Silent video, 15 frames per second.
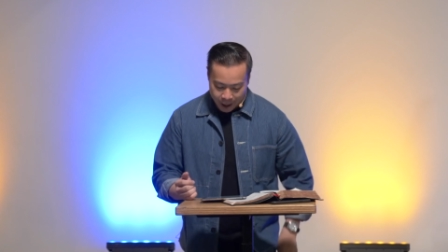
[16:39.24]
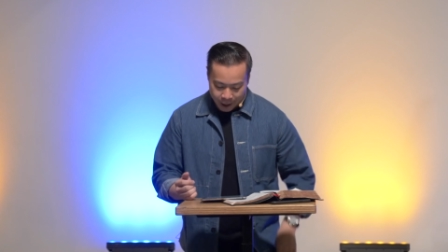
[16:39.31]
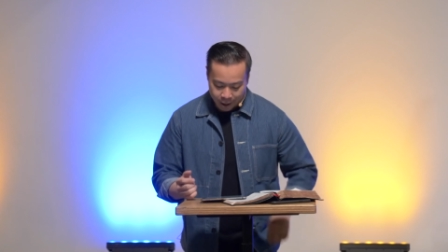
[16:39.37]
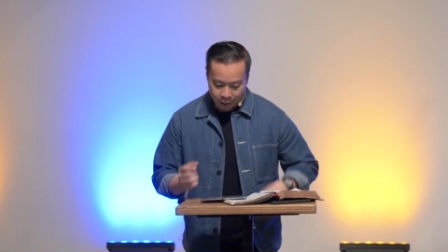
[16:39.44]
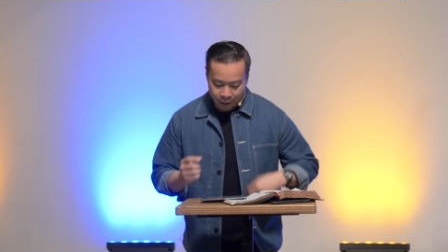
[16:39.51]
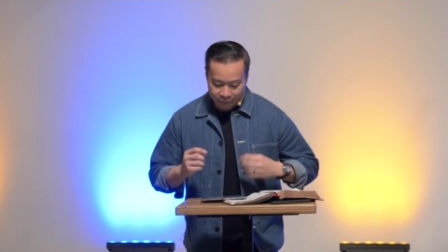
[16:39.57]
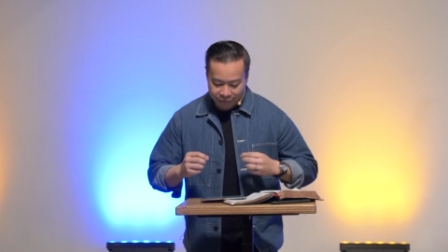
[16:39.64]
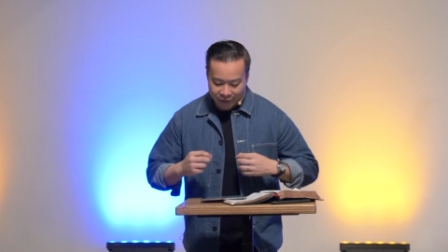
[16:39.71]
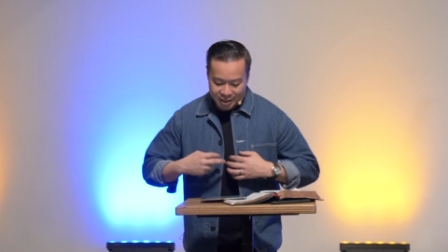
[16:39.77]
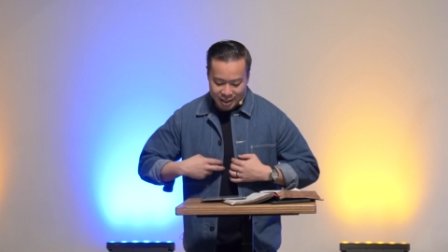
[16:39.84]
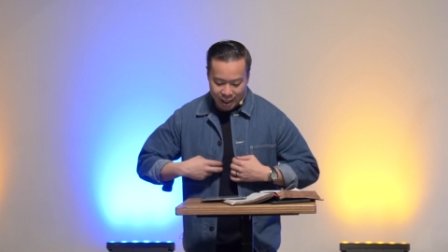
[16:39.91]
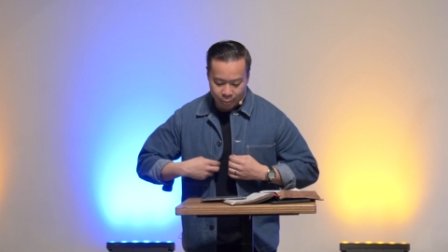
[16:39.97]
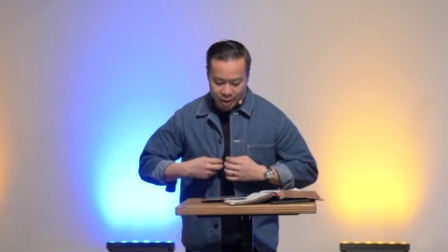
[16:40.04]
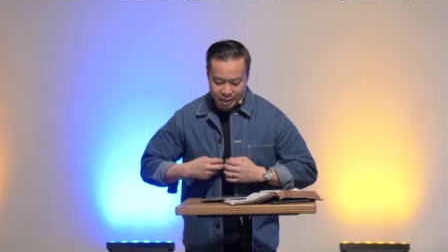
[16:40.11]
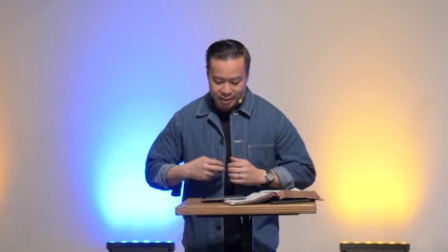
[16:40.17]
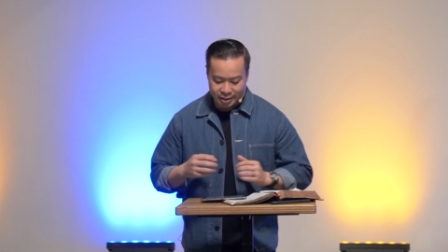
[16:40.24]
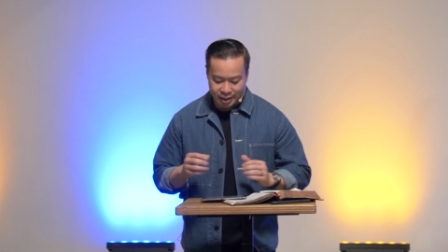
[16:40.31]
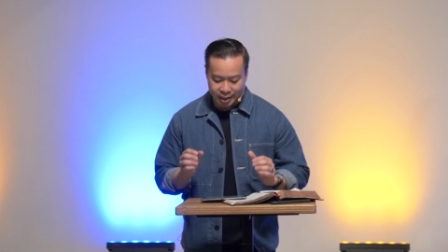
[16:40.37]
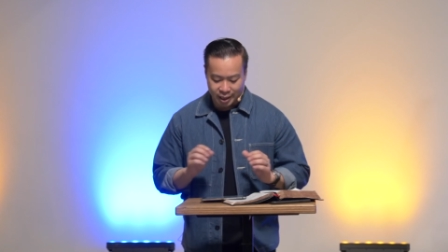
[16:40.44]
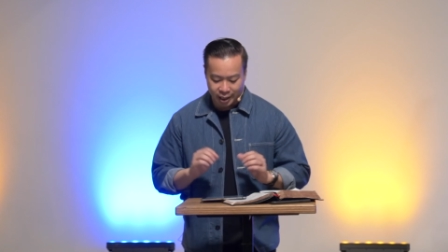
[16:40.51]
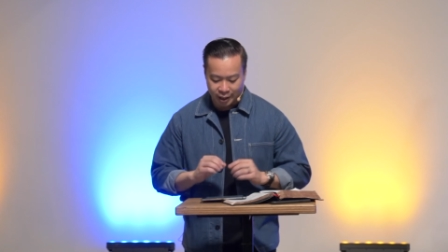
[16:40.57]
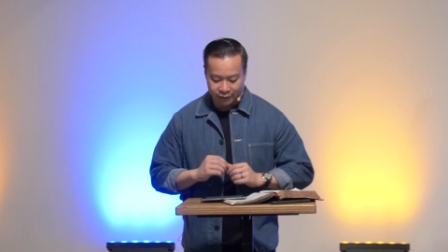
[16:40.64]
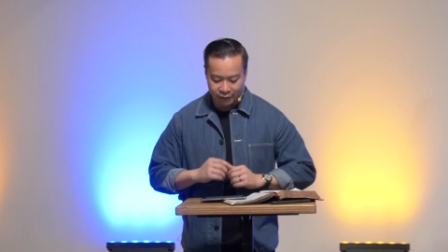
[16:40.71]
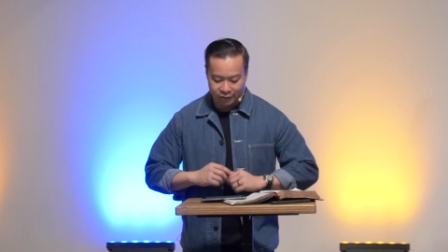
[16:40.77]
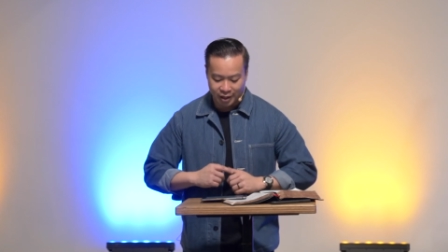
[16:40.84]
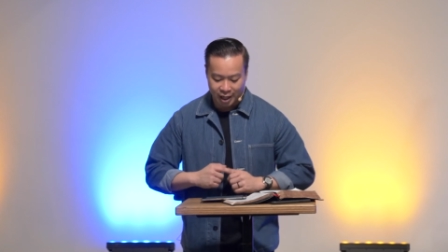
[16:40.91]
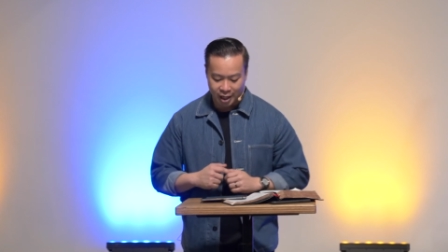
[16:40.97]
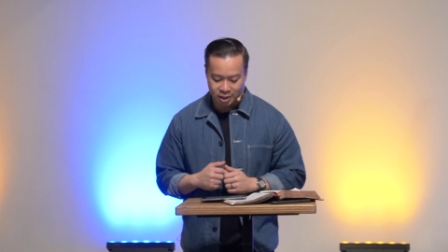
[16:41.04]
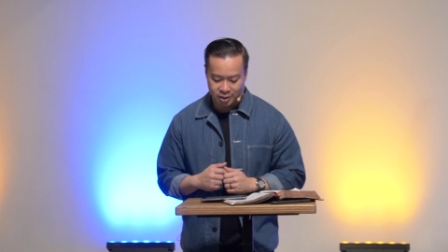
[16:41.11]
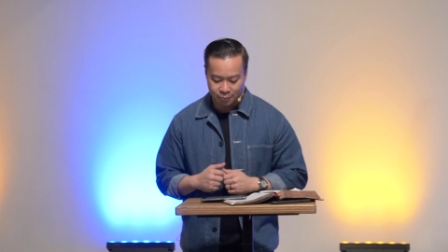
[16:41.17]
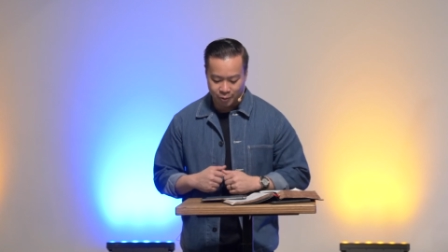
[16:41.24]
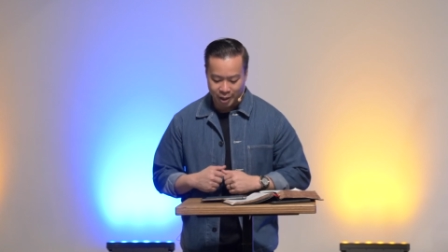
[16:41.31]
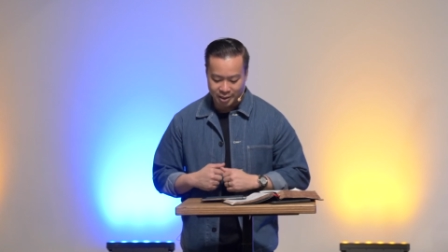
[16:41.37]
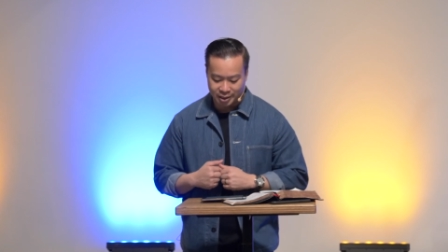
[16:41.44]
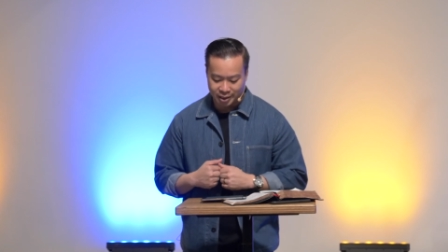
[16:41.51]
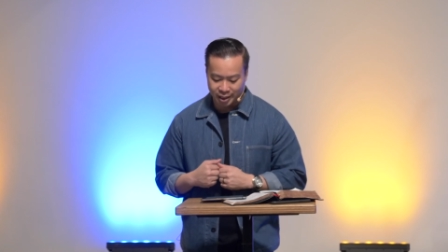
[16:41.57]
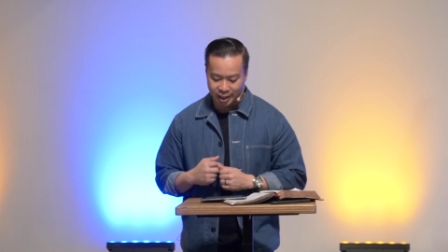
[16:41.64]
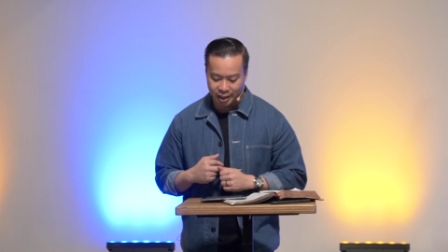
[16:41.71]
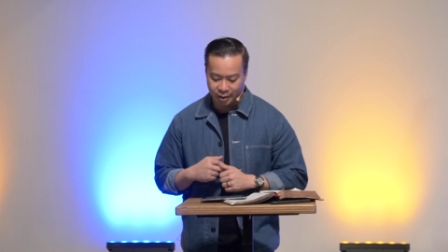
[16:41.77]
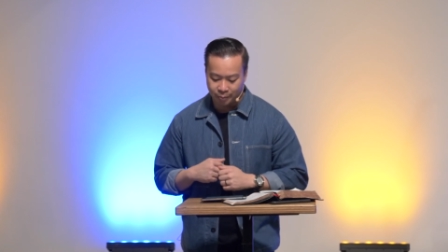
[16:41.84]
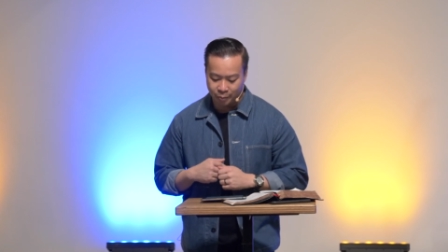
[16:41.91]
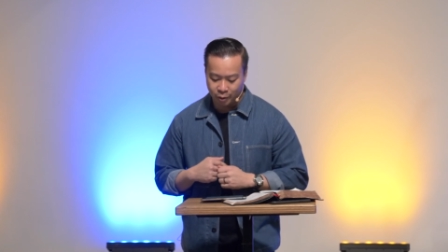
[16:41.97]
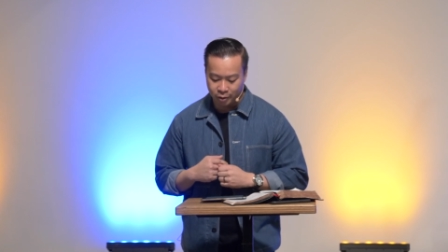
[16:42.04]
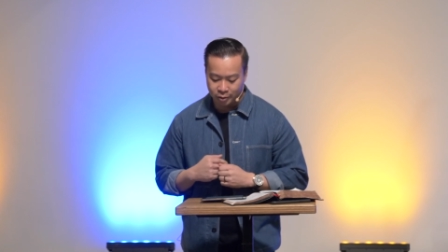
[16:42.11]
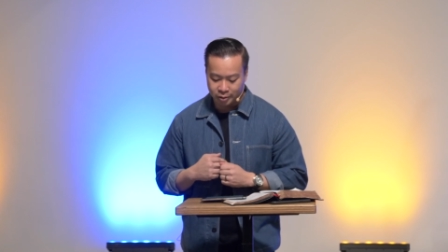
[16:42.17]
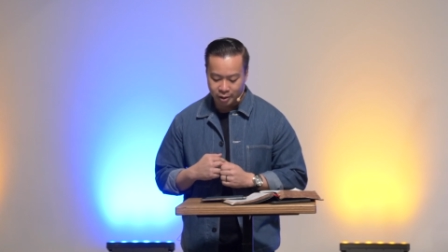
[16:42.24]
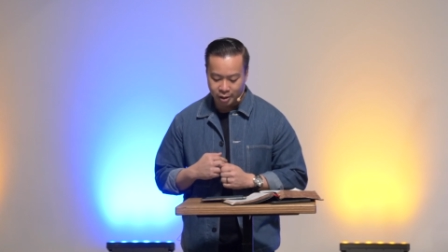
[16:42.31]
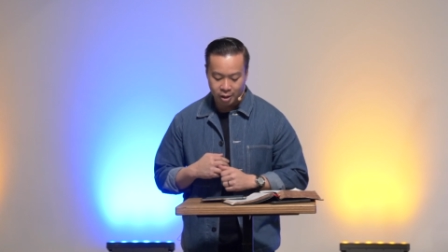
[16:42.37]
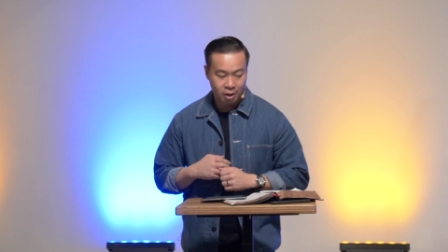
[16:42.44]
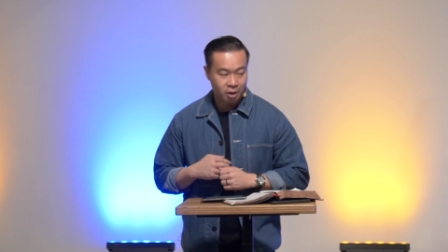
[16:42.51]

Now, the first time we see the gift of tongues present in the book